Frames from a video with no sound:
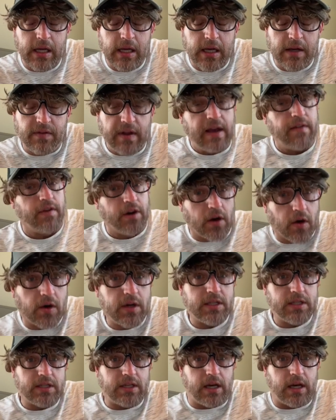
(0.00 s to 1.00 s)
If you haven't
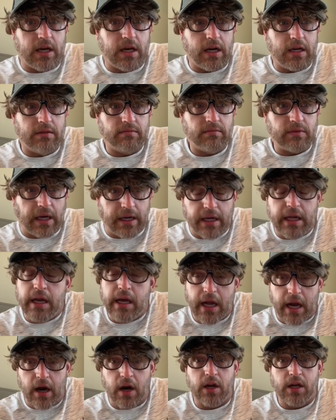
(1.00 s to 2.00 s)
noticed, I need
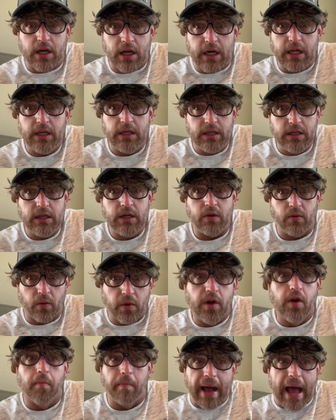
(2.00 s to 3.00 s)
a haircut
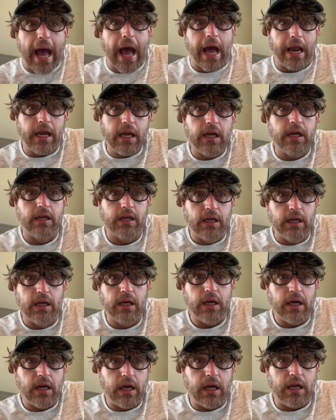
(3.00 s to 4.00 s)
real bad.
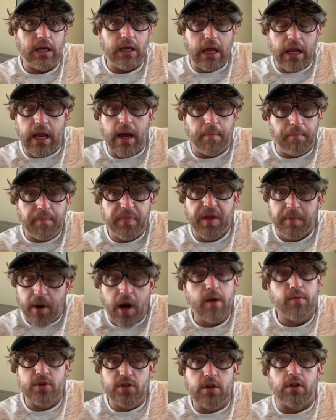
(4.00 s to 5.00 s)
And yep, the
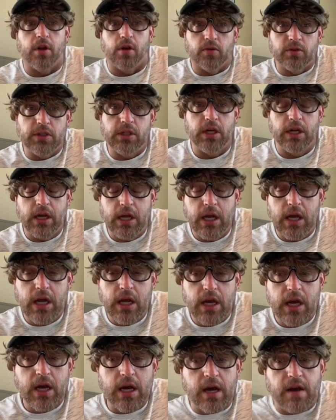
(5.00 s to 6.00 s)
barber's closed.
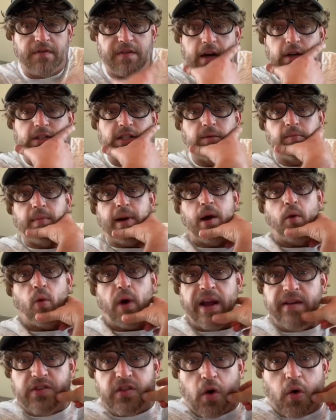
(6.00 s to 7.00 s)
I found some of my
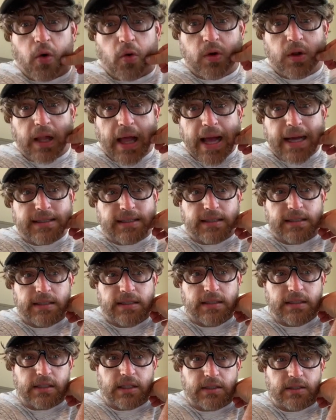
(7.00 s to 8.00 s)
wife's old
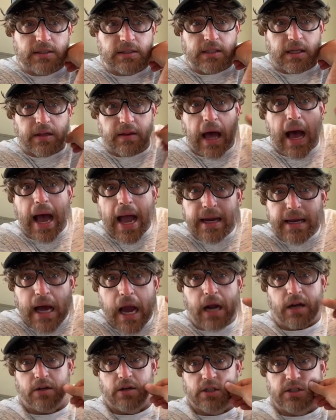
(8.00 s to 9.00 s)
glasses because the eye
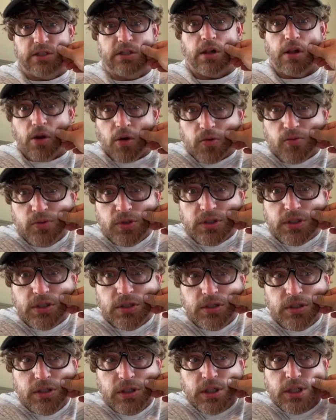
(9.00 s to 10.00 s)
doctor is closed.
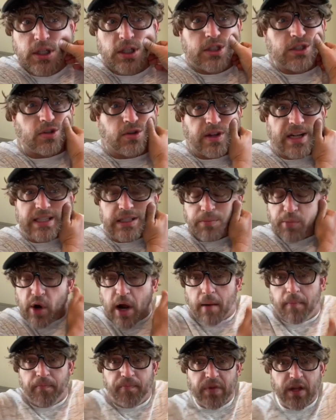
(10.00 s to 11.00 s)
So that's a
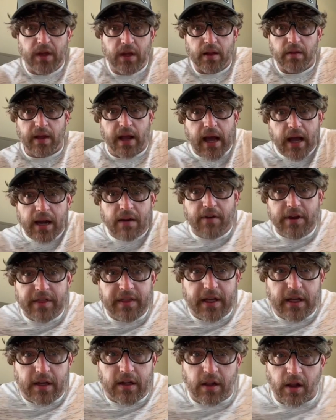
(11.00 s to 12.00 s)
problem. They got
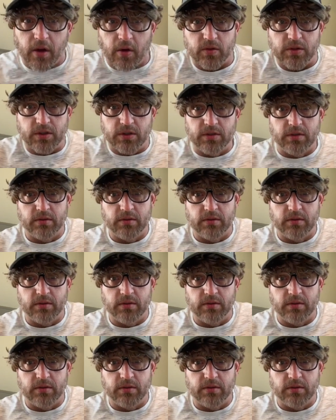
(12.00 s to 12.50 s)
everything closed.